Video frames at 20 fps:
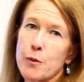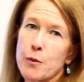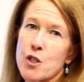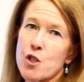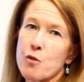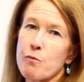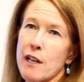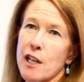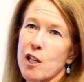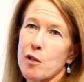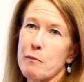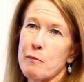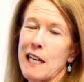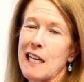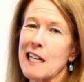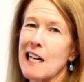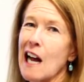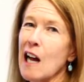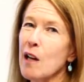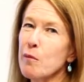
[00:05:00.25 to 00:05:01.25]
which may or may
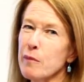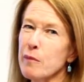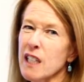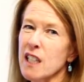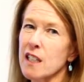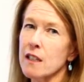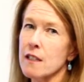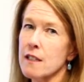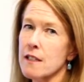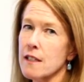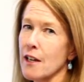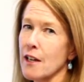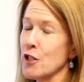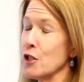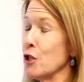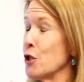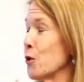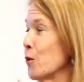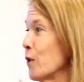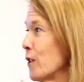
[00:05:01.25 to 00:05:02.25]
not be in the
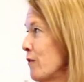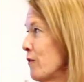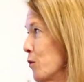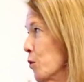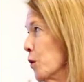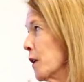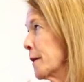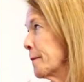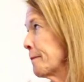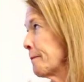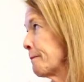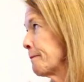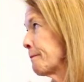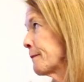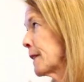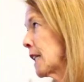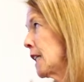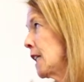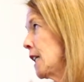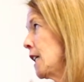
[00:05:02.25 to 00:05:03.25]
statutory form,
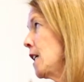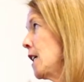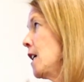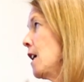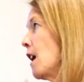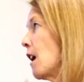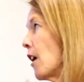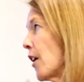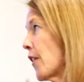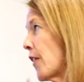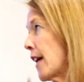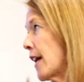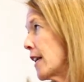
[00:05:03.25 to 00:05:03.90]
are